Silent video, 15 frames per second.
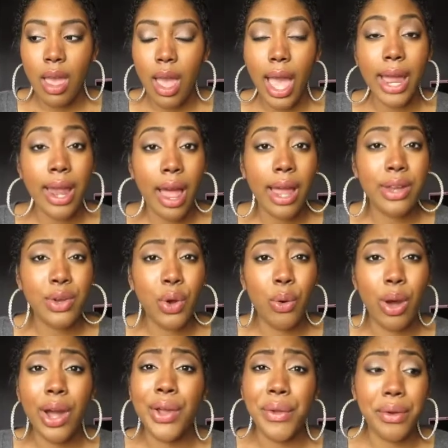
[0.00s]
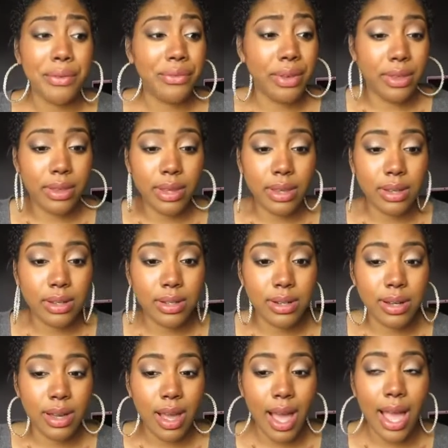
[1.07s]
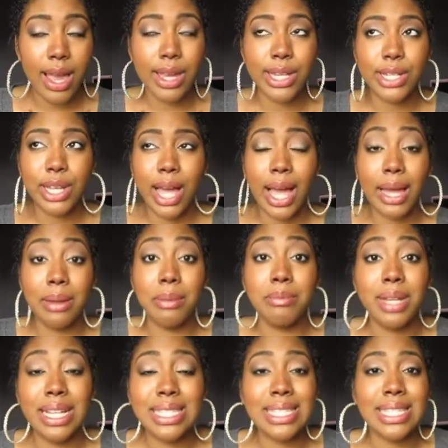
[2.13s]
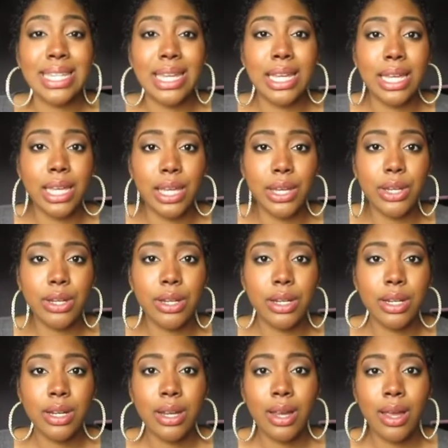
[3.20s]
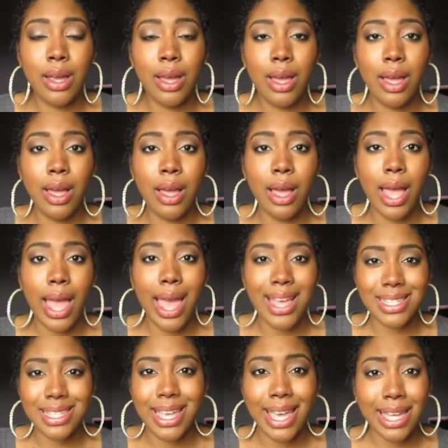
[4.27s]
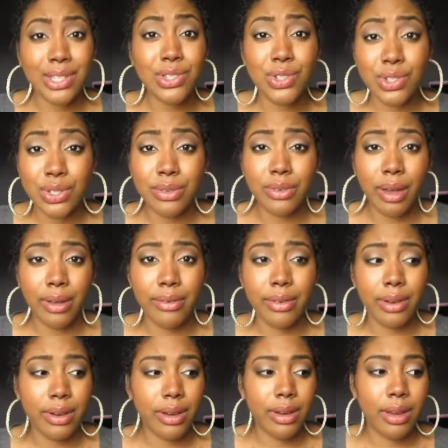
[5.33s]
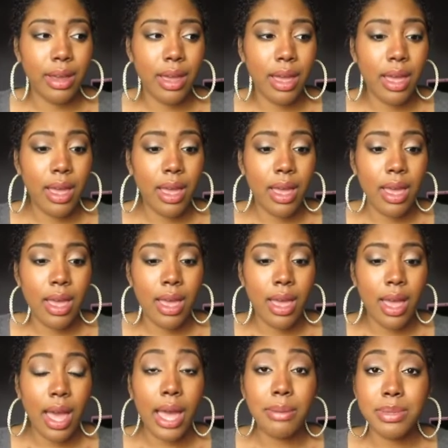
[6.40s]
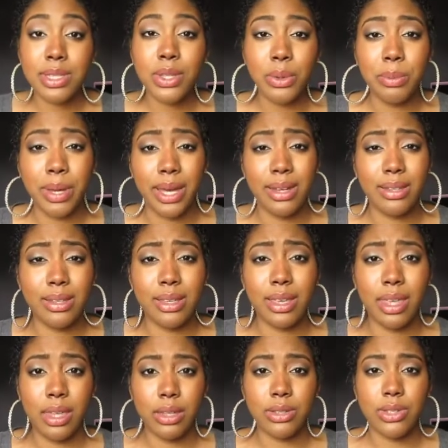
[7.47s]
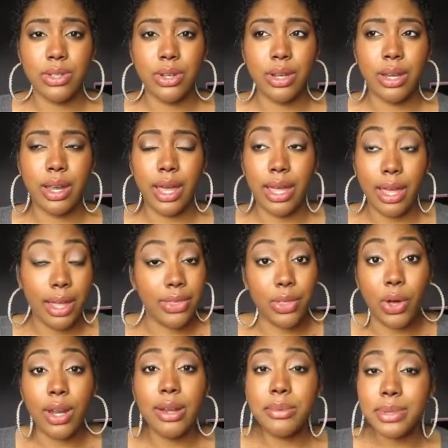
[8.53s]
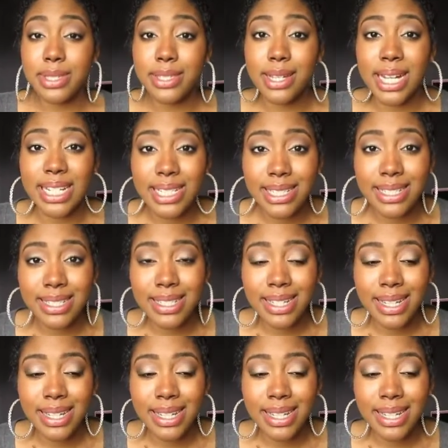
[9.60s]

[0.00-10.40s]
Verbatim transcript: I, I know how you're feeling. I, I, I'm not sitting here as a cancer survivor. I'm still battling cancer. I, I thought I was done,